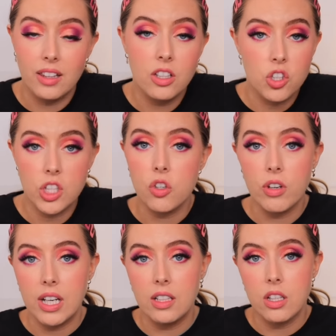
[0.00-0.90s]
And the judge
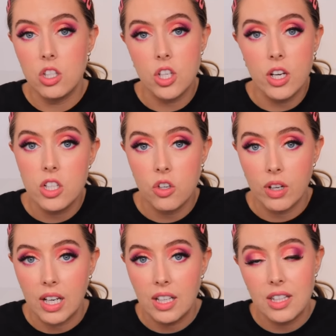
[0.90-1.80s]
agreed. The judge
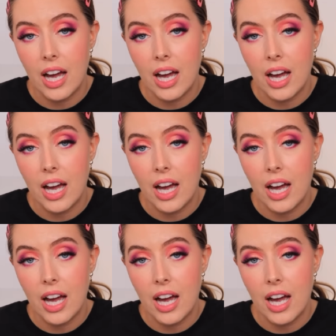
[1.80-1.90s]
agreed